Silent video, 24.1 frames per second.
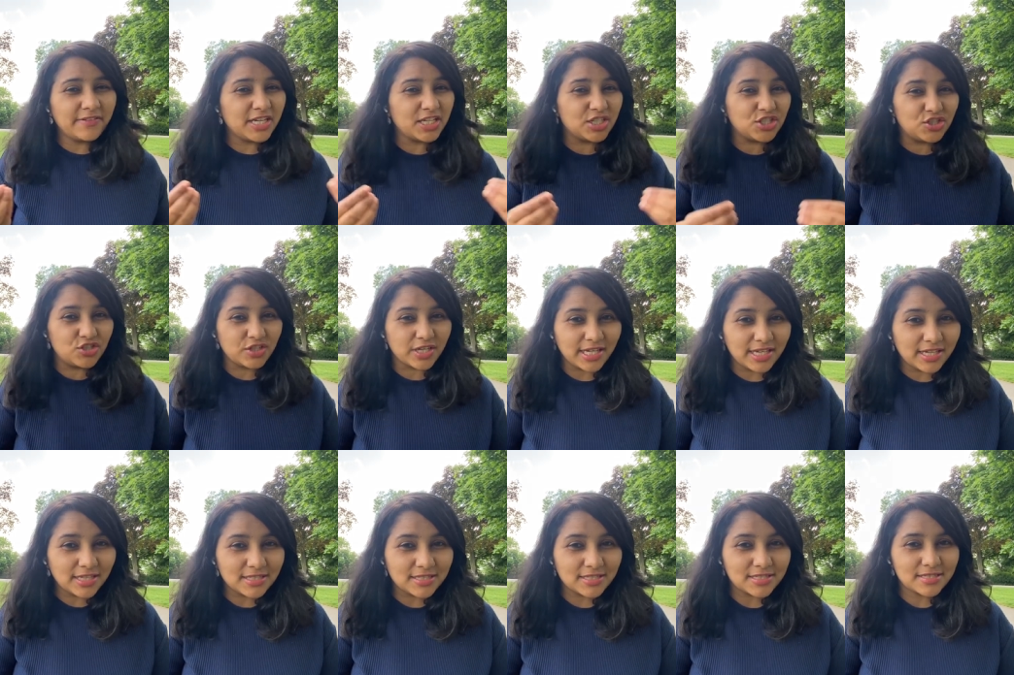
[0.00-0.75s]
I wear
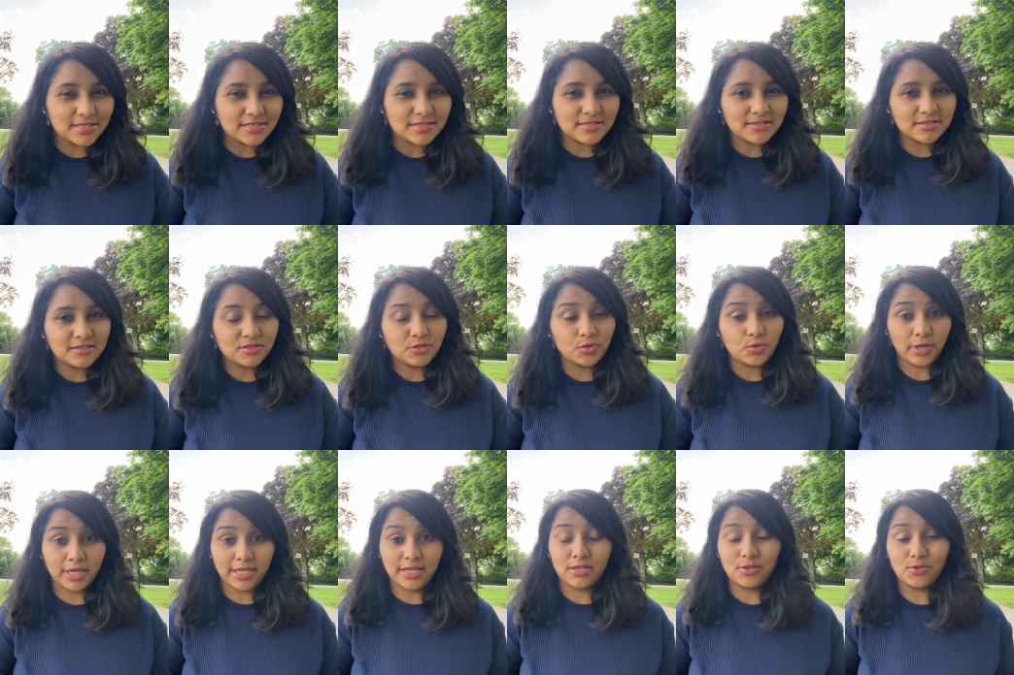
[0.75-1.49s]
jeans?
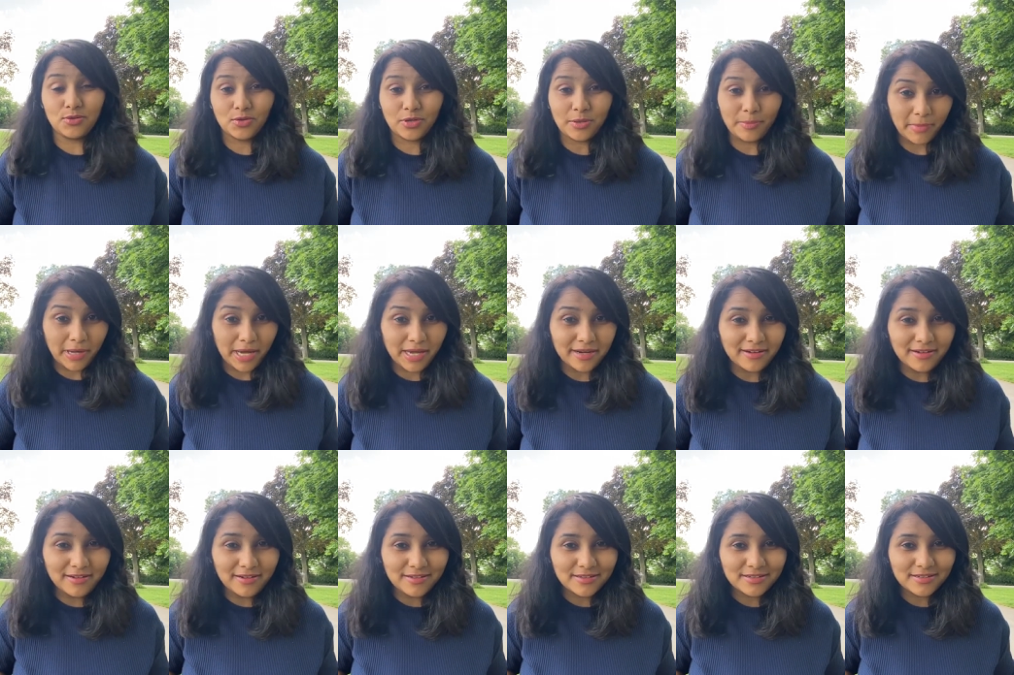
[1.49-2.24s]
Do I need to look
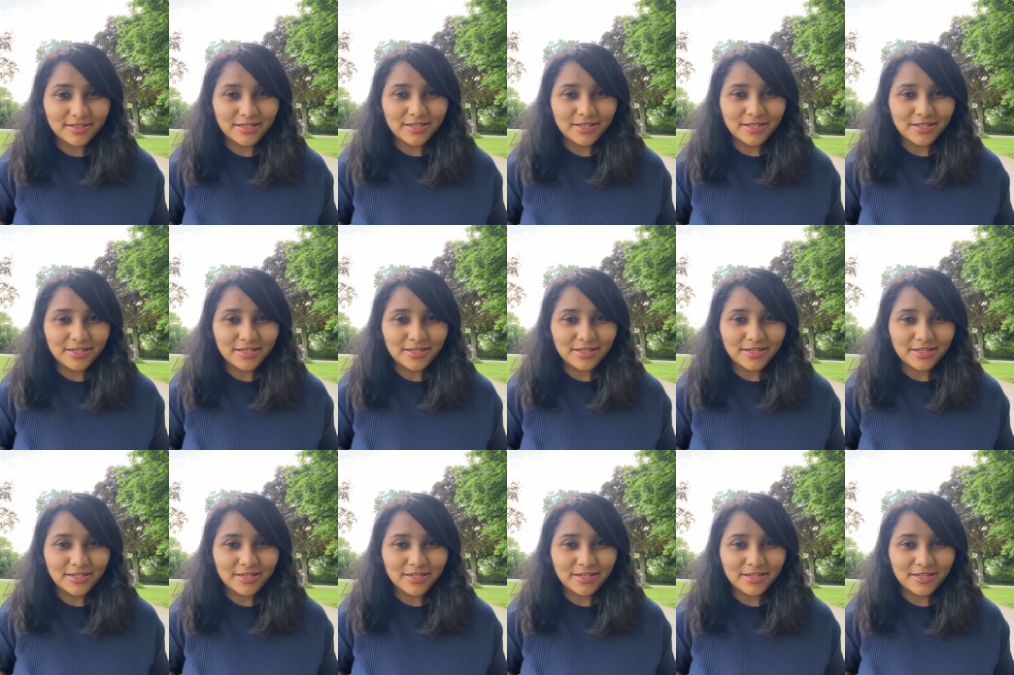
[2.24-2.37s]
married?